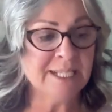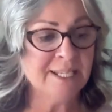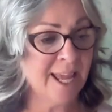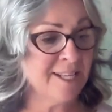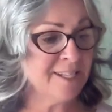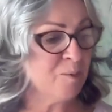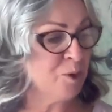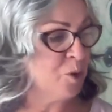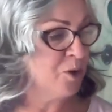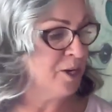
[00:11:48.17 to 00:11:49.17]
Today, as I'm
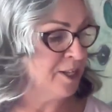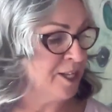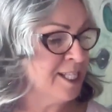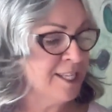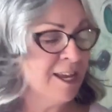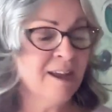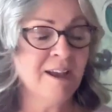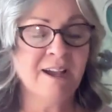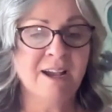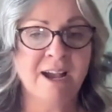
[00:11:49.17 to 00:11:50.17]
recording this,
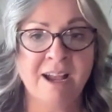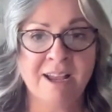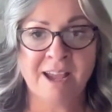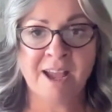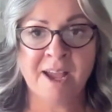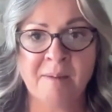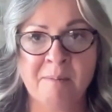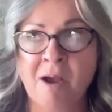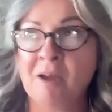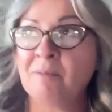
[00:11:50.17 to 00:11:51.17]
I
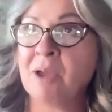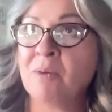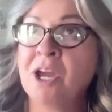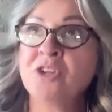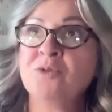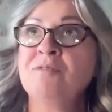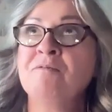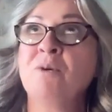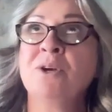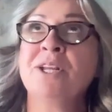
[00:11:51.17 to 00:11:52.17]
am on my
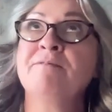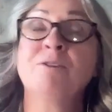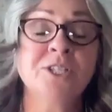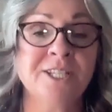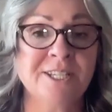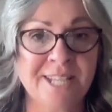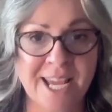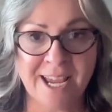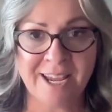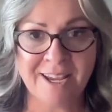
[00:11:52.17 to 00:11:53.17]
141st
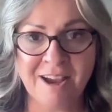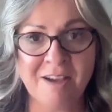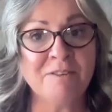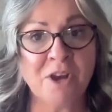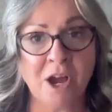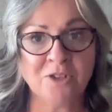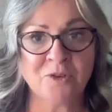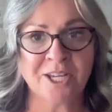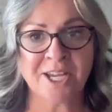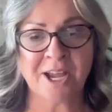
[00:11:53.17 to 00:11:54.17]
day of not
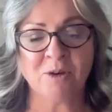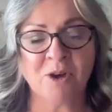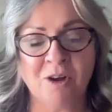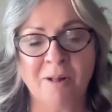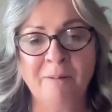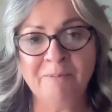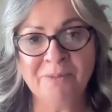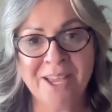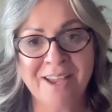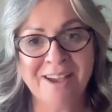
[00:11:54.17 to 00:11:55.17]
drinking alcohol.
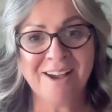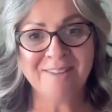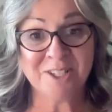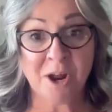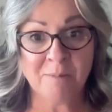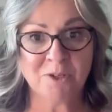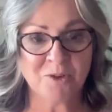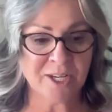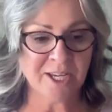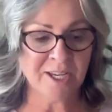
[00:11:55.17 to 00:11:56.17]
I've stopped
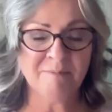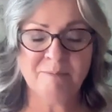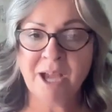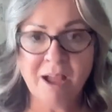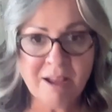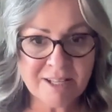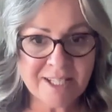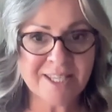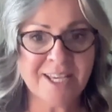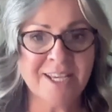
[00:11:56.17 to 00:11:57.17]
drinking
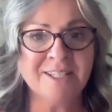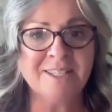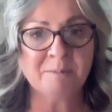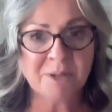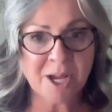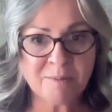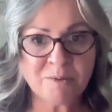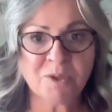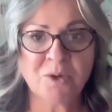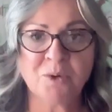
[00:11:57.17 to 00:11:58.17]
because it
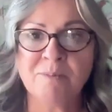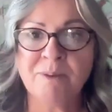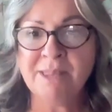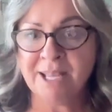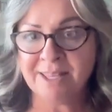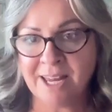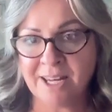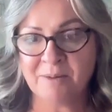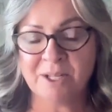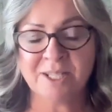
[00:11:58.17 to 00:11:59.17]
sometimes would creep in like that.
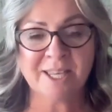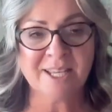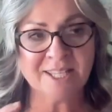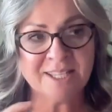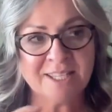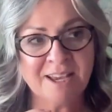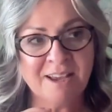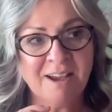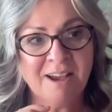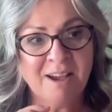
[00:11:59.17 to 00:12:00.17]
It's like this
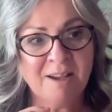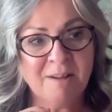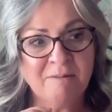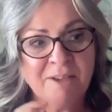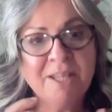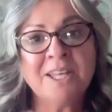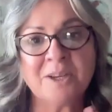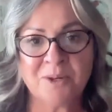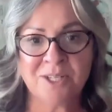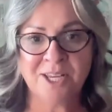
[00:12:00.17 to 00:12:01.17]

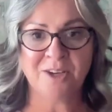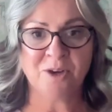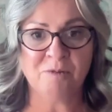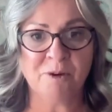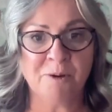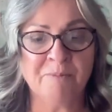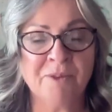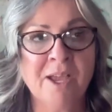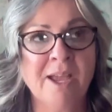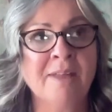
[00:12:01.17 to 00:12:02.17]
feeling would take over.
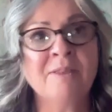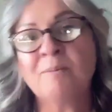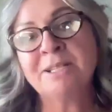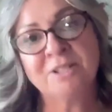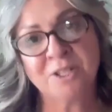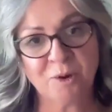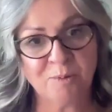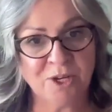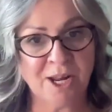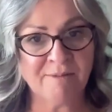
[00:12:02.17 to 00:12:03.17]
And the best
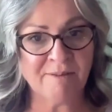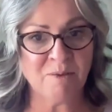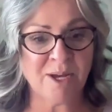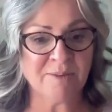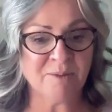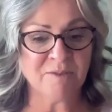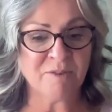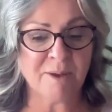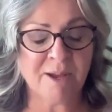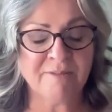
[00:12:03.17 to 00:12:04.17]
description I've ever read was
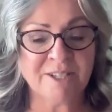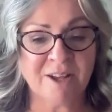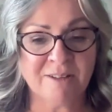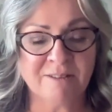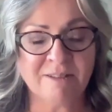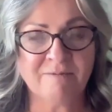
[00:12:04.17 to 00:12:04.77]
from F. Scott